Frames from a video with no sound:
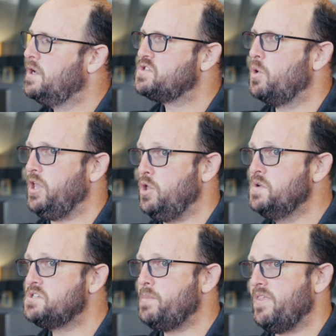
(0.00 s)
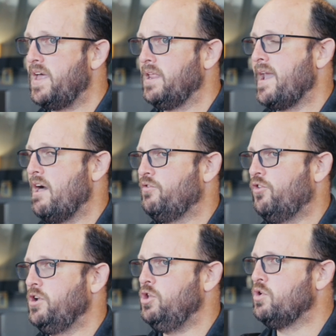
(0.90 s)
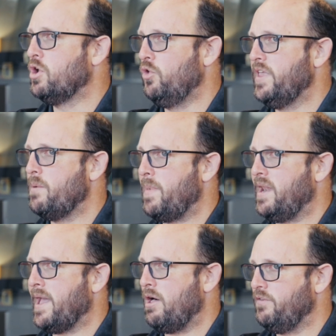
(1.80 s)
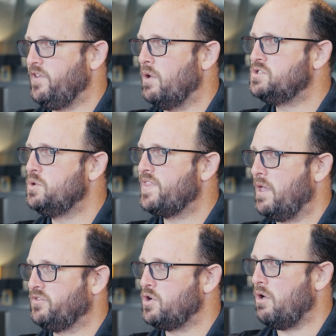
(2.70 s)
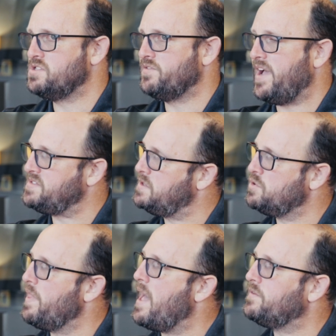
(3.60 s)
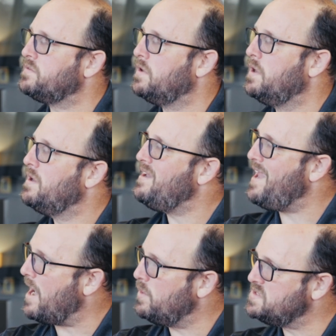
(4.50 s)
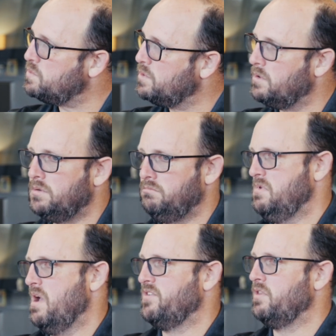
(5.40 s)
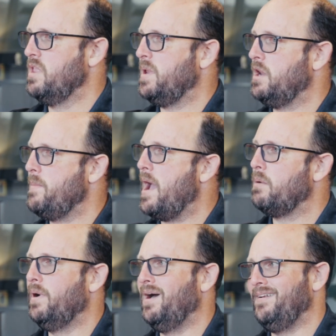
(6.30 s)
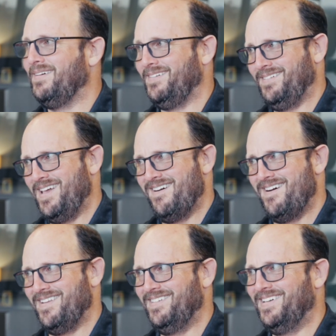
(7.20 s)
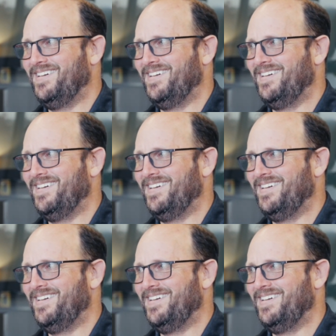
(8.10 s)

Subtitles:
So it used to be that in California, you could only get Medi-Cal if you had $2,000 of assets or less. Now it's a rule, you have a limited amount, but hang on.